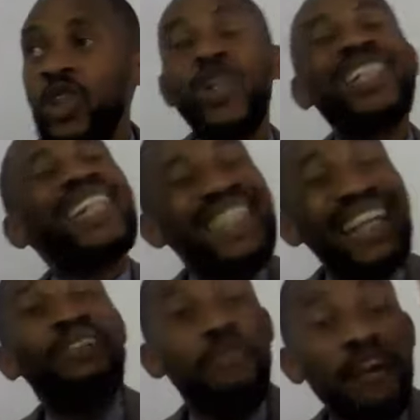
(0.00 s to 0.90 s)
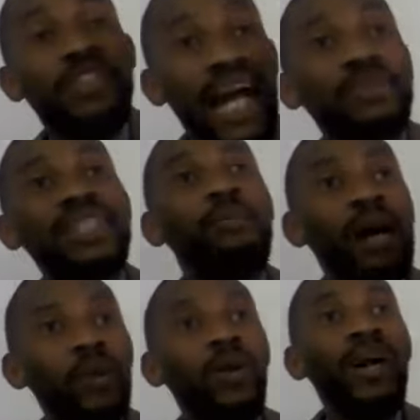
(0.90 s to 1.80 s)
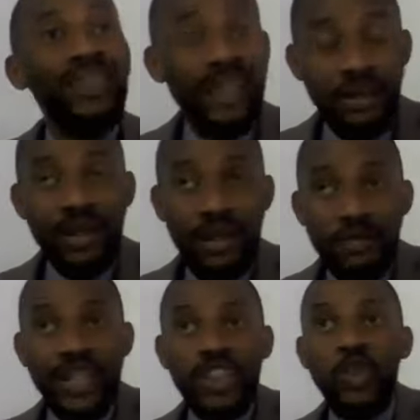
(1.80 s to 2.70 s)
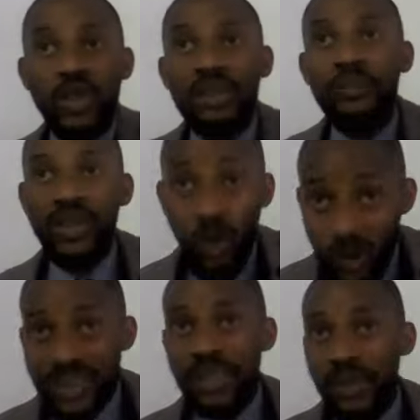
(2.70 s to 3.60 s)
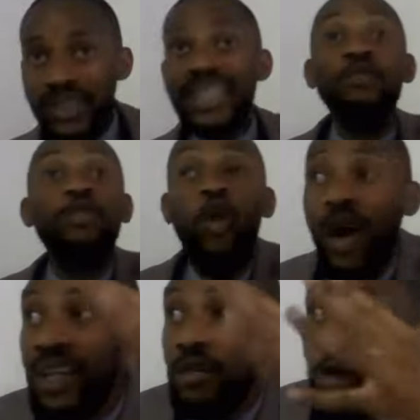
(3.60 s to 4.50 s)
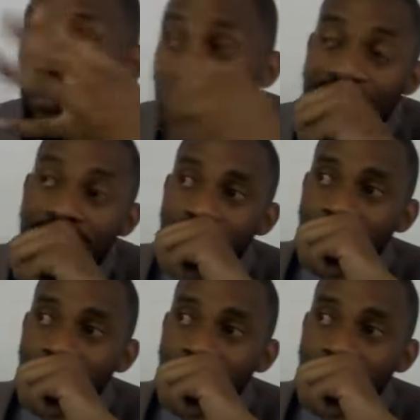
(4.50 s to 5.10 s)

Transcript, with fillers: So 605 times the Bible, the Re Revelation talks about the Old Testament in 404 verses.